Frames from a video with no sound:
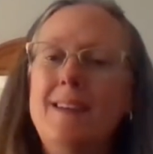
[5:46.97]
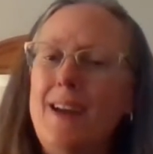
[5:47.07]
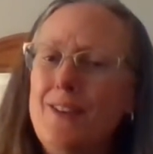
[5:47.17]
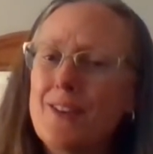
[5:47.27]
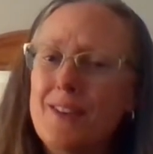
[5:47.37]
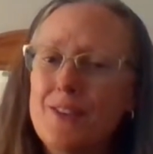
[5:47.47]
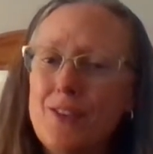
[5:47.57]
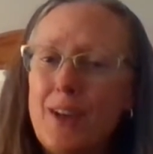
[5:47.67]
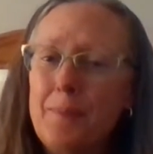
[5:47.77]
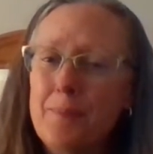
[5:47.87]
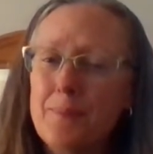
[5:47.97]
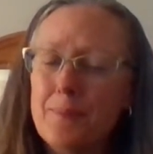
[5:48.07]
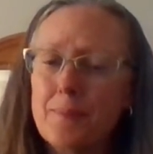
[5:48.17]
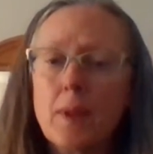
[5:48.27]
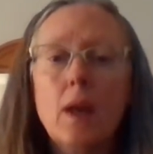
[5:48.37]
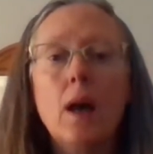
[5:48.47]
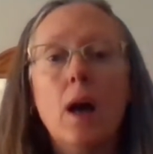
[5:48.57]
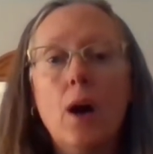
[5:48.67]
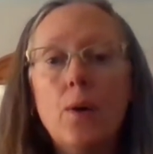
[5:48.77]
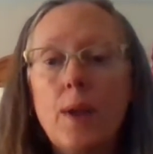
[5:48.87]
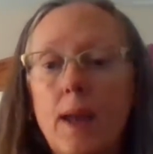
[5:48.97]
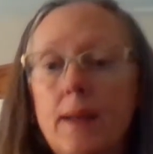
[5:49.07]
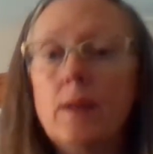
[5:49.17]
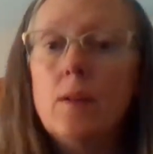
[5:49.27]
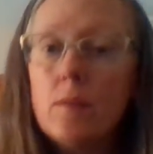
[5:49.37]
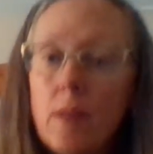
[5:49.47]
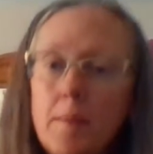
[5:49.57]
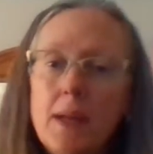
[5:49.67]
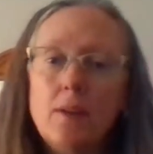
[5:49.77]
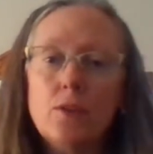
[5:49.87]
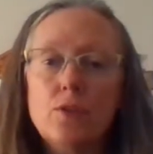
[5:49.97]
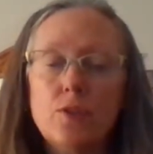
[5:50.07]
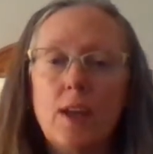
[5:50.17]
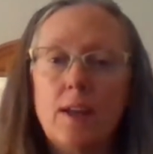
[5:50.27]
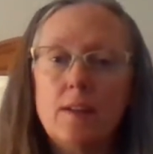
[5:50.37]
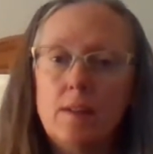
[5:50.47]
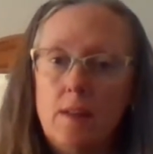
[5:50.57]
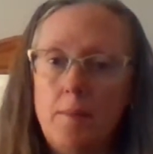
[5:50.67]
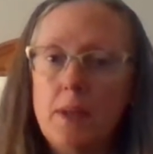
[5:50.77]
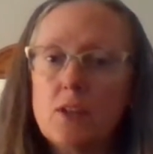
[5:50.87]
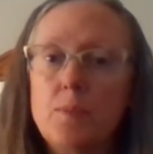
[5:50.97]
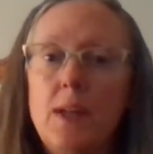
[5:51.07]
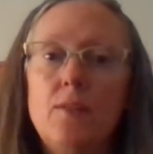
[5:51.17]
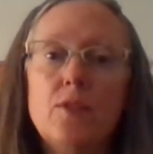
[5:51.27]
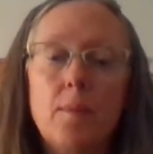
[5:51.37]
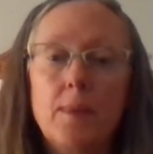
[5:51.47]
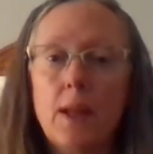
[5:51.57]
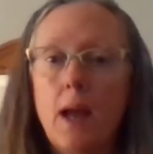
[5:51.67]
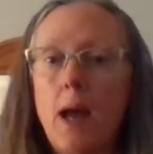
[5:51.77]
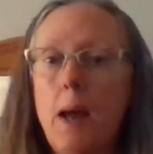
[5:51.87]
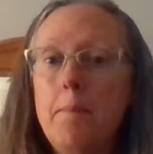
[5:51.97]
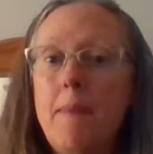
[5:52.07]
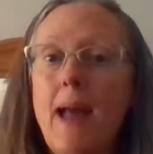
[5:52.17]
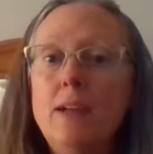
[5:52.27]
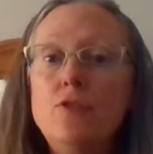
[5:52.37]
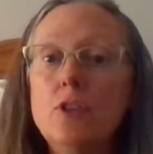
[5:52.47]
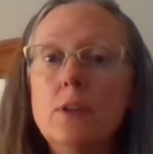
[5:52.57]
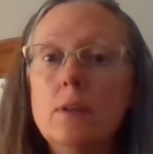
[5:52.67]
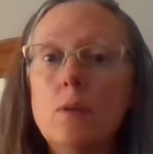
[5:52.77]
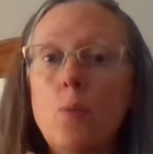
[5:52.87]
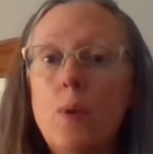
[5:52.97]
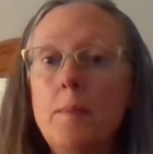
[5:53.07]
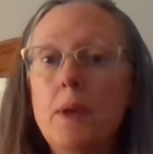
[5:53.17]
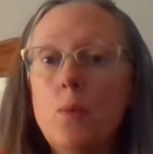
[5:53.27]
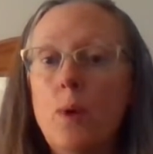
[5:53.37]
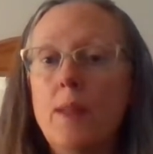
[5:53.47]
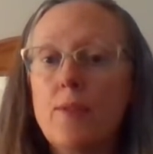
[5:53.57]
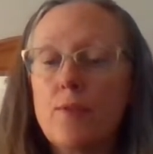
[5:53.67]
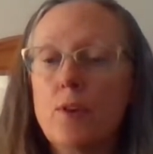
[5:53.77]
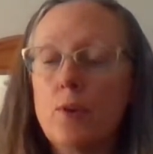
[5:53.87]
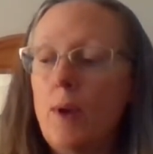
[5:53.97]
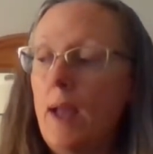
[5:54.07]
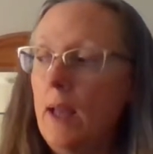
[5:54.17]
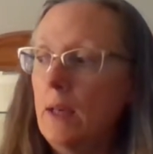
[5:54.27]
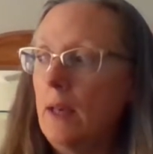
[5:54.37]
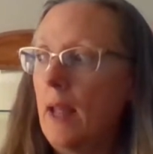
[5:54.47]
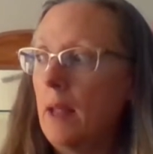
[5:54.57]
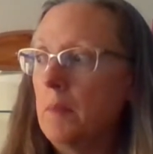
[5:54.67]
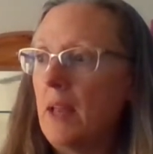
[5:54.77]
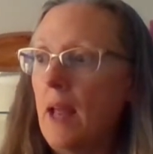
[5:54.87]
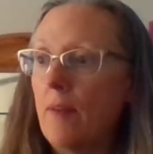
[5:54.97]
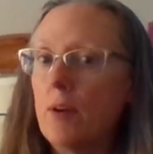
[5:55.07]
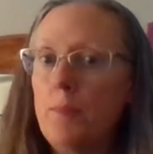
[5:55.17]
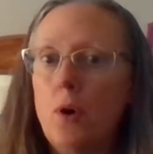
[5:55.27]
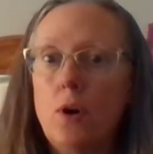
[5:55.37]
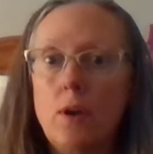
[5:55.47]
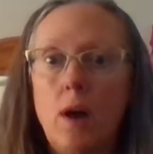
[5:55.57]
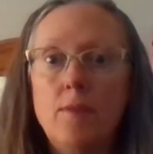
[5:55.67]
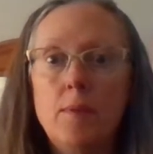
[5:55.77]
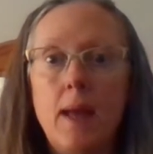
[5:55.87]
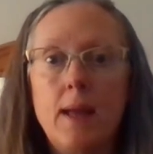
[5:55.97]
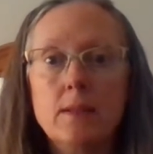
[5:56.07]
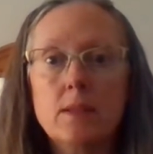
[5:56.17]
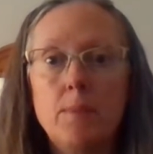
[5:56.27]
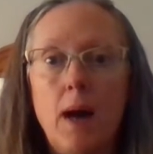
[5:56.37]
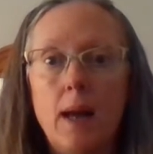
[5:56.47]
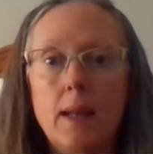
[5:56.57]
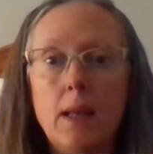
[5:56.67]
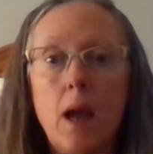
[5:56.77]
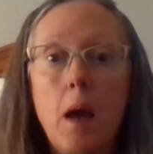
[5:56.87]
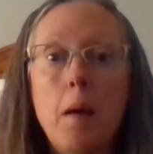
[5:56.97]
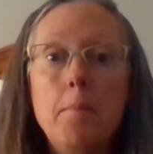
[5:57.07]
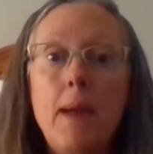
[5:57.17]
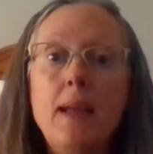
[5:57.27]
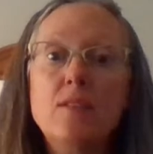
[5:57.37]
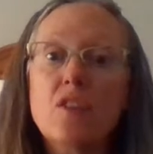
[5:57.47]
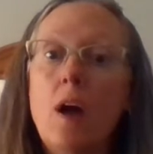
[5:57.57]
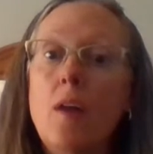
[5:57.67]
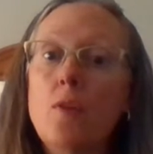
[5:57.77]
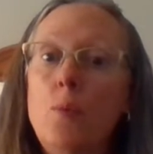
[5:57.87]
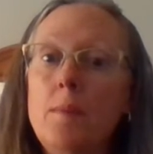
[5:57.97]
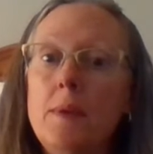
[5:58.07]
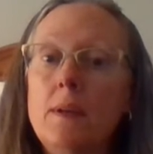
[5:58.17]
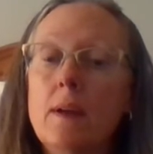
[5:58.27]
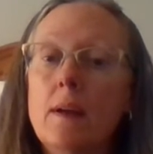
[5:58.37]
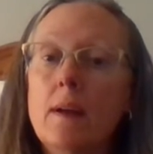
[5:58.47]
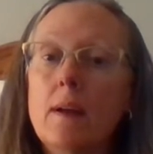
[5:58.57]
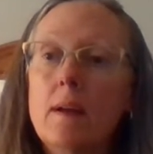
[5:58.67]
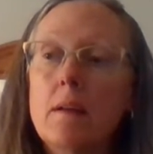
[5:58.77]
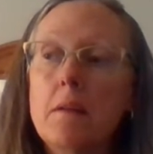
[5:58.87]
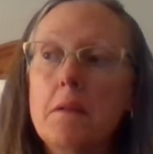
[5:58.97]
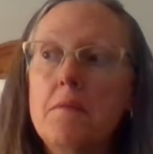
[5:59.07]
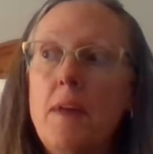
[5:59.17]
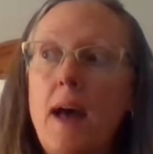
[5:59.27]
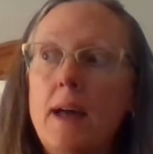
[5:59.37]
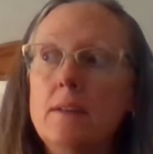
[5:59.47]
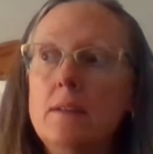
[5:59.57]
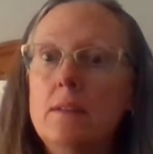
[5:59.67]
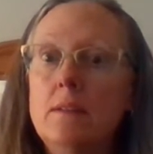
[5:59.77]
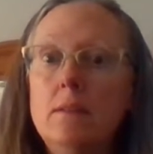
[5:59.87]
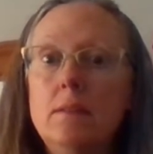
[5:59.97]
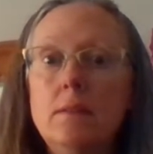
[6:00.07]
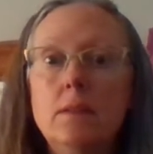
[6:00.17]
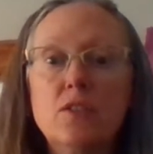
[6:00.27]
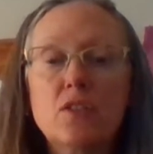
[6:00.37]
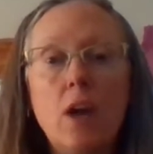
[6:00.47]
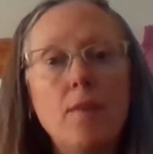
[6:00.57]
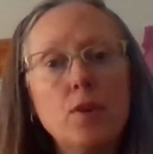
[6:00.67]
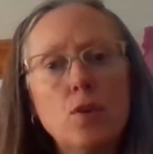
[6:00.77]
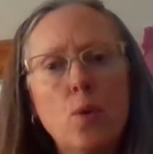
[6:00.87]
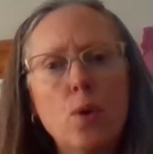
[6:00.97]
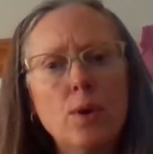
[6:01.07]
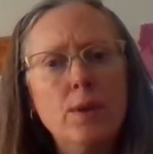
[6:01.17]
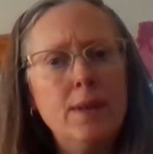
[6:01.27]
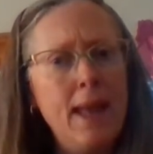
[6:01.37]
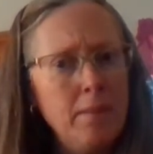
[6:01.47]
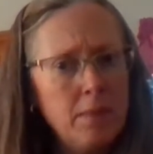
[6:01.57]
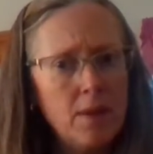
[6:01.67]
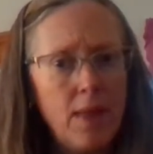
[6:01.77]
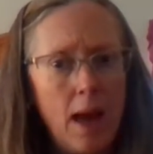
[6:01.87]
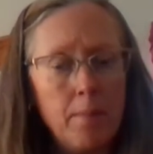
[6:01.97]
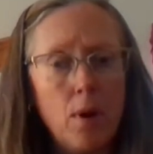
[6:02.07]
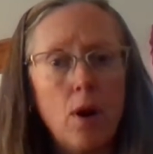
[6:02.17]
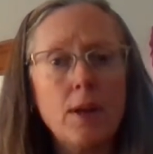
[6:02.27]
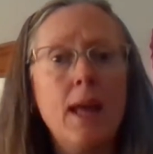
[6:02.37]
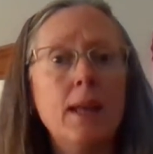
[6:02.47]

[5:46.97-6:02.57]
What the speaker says: Now you're going to say, okay, let me explain something. Imagine women went through and named every part of a man's body based on the women that discovered or named that part,